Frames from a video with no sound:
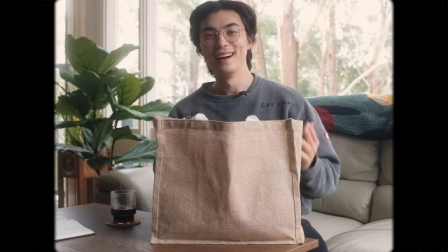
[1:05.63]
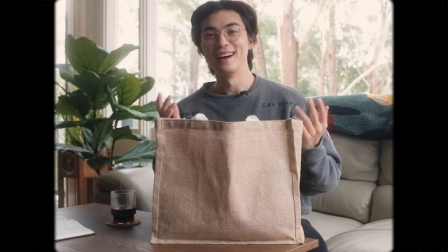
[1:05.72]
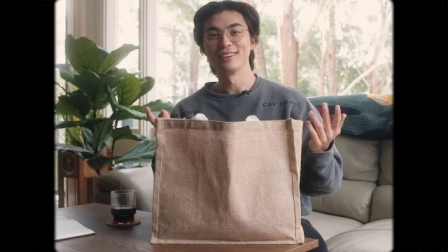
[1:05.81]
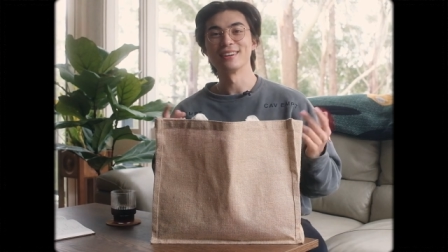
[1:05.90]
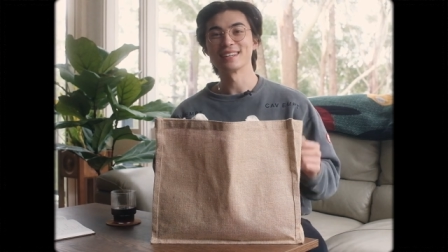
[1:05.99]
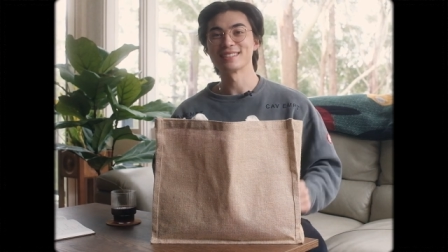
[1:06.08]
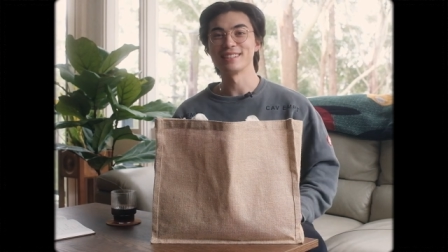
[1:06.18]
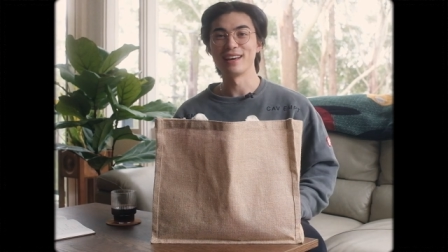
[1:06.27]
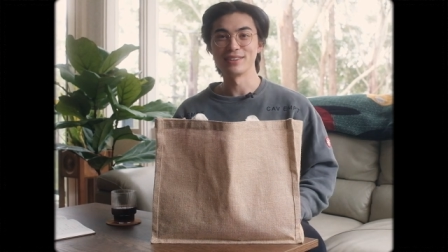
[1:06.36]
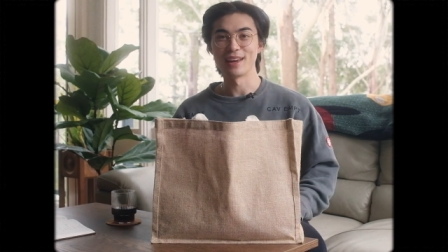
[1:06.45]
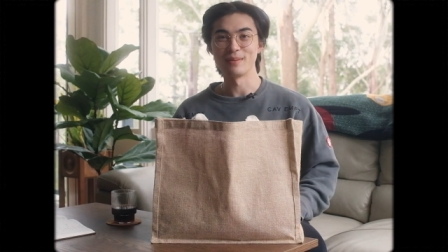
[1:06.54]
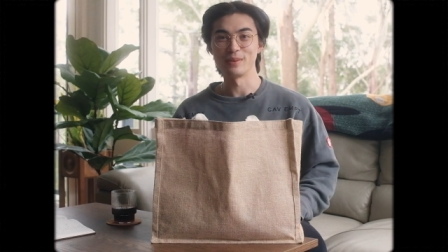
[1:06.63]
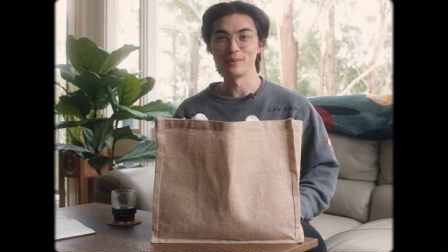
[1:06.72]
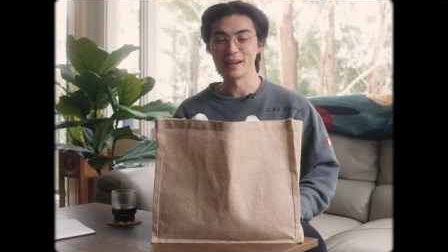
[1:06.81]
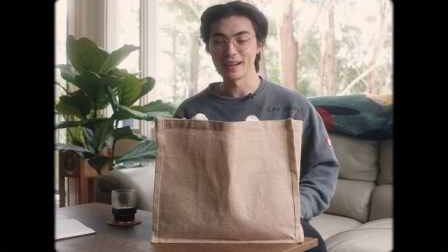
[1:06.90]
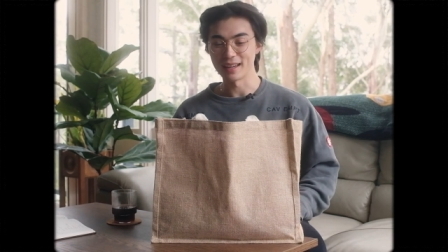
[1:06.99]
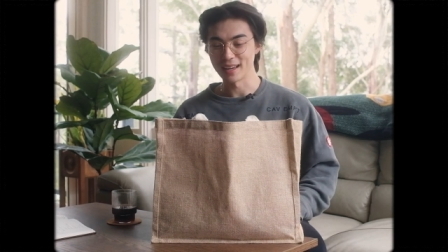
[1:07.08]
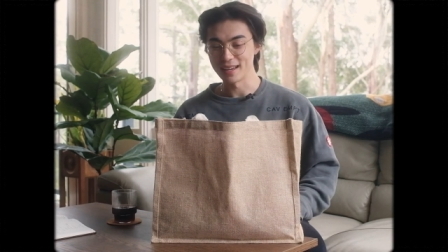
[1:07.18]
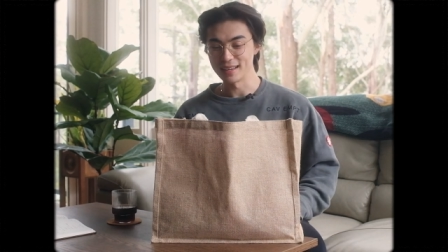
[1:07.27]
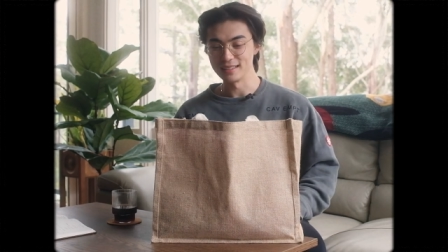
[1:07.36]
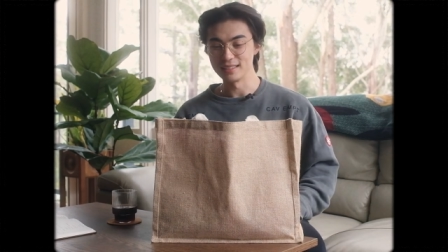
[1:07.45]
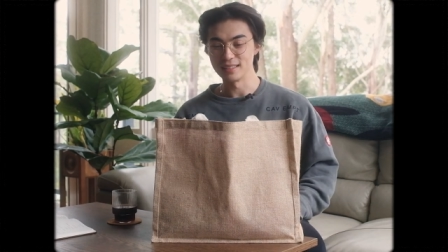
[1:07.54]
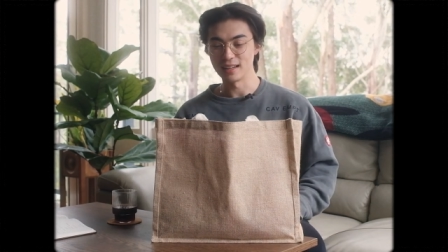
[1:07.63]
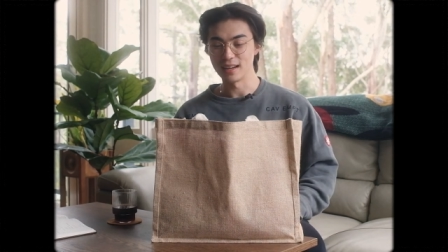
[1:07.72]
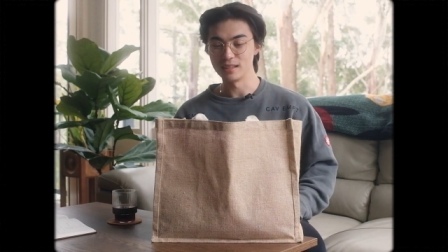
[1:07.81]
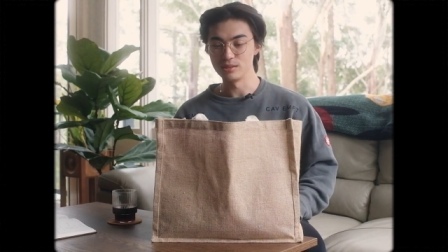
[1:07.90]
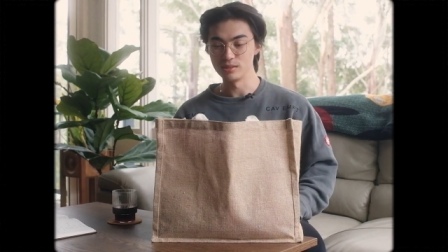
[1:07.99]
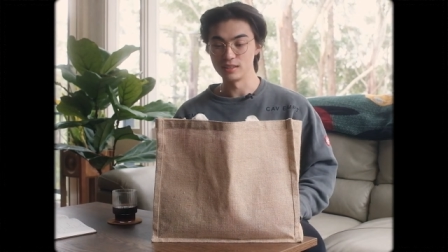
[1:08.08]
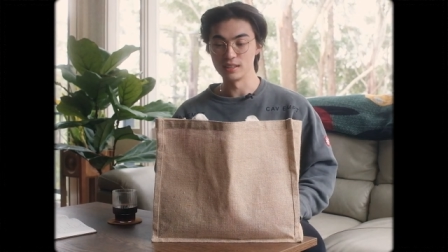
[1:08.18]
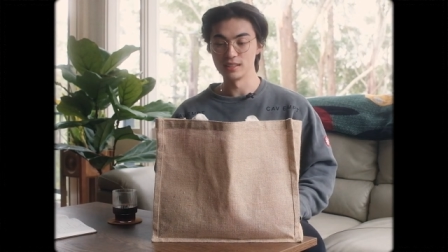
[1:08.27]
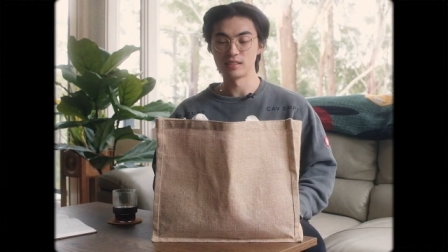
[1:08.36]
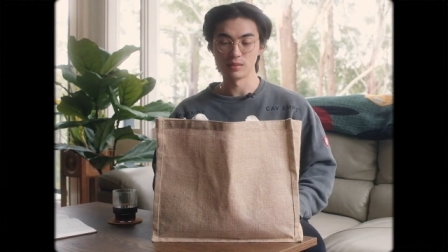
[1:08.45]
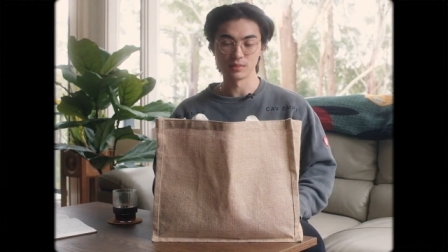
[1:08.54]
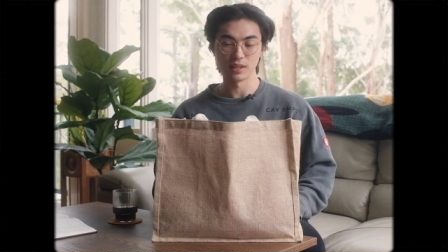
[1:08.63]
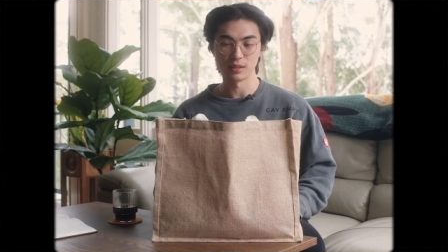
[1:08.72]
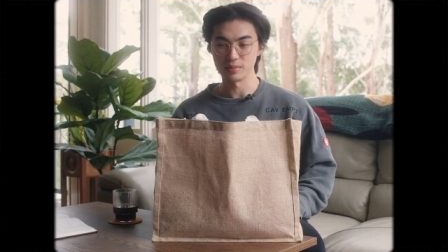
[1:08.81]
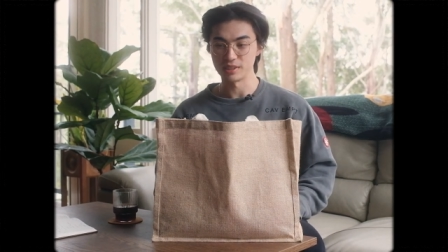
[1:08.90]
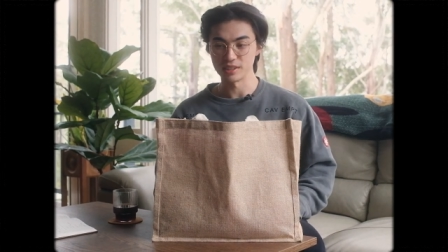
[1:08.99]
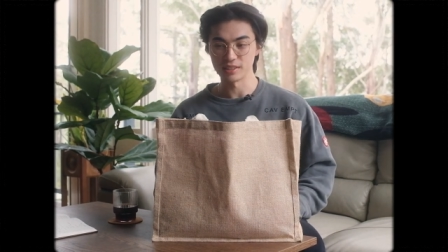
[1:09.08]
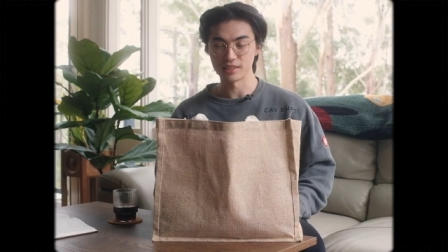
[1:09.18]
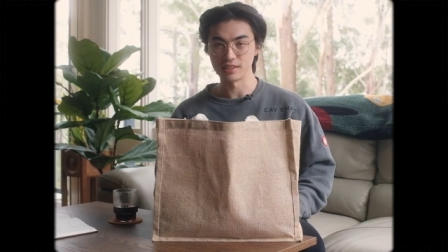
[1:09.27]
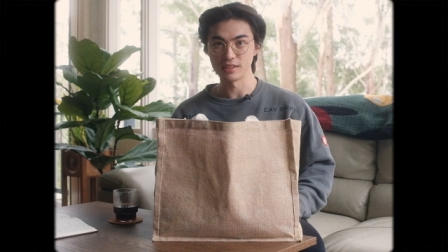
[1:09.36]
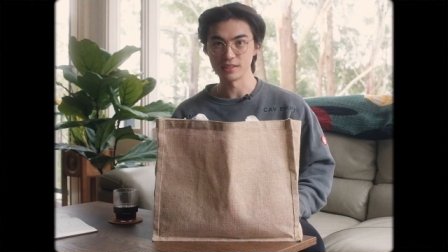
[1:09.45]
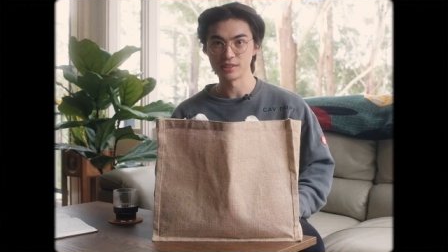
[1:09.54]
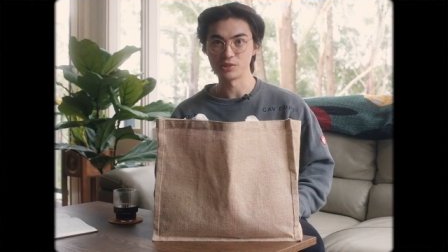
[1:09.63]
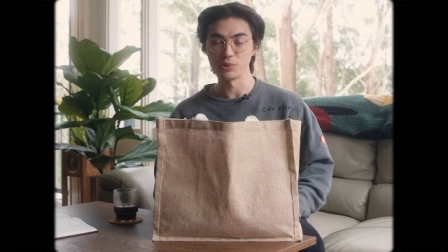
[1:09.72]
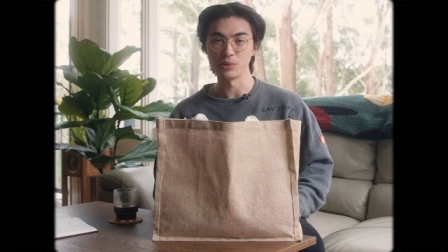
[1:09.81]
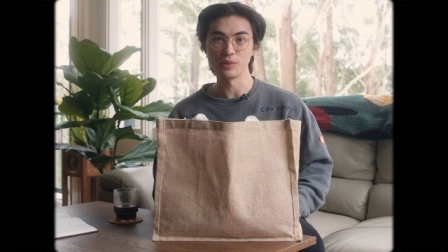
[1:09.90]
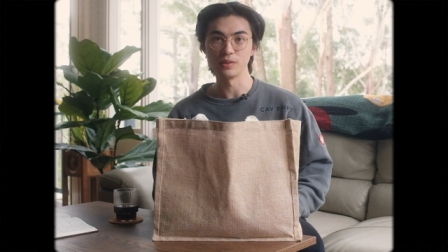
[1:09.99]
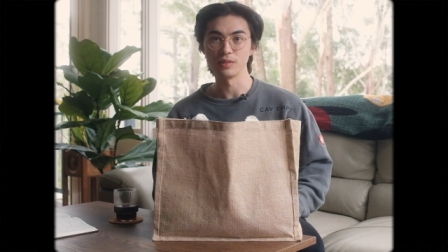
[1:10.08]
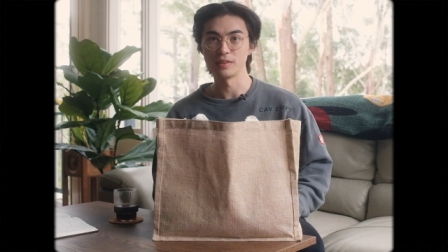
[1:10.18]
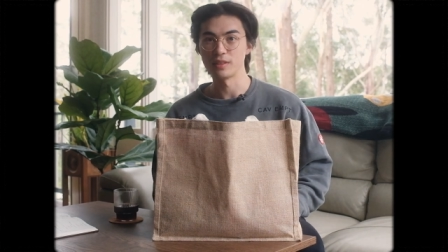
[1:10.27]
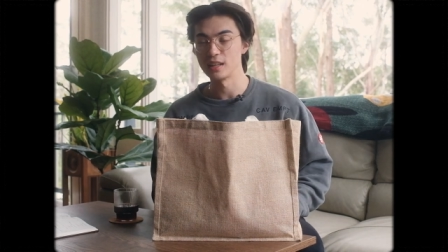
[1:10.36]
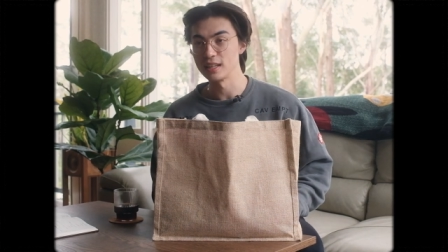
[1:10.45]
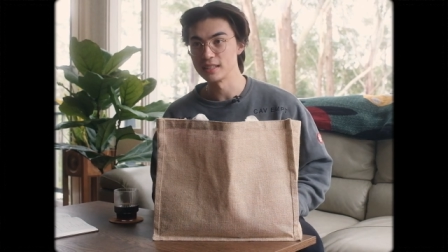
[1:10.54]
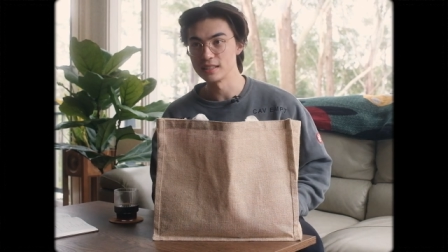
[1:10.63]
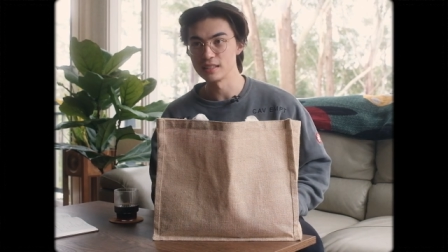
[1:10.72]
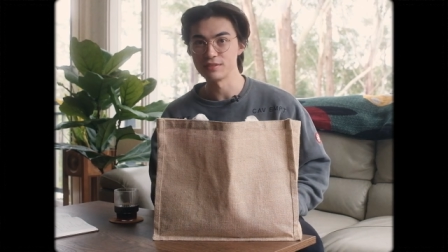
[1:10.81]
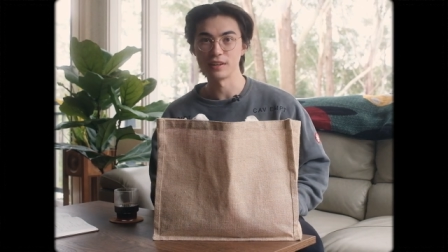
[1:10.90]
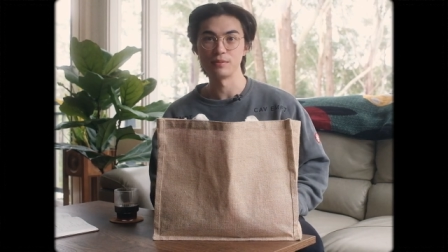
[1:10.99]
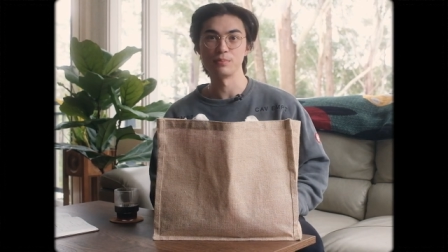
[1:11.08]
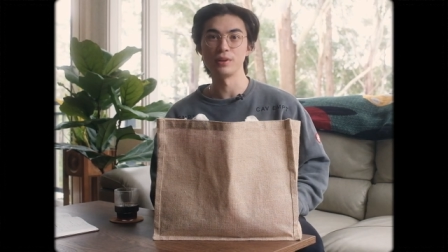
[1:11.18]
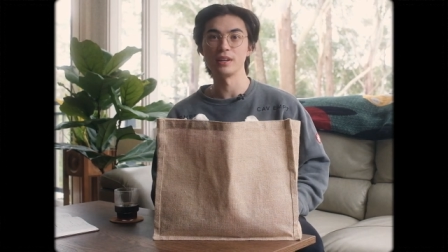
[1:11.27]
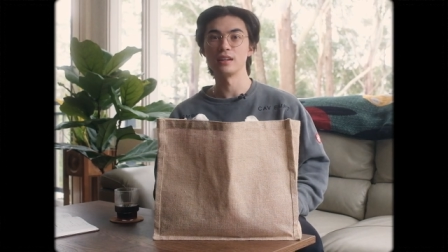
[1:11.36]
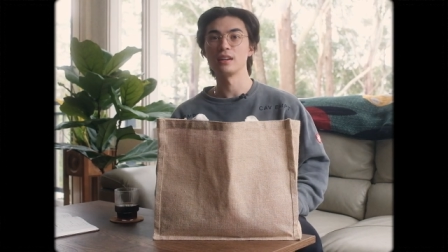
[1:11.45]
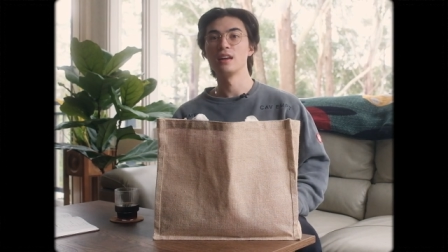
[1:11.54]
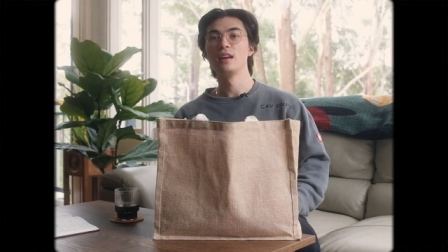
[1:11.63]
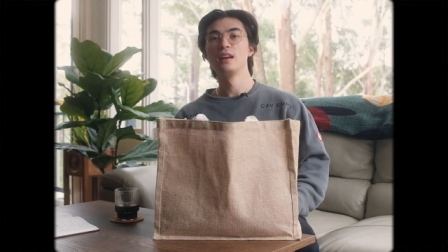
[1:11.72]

I don't actually have a camera bag, and I use this sometimes just to store all the things if I'm bringing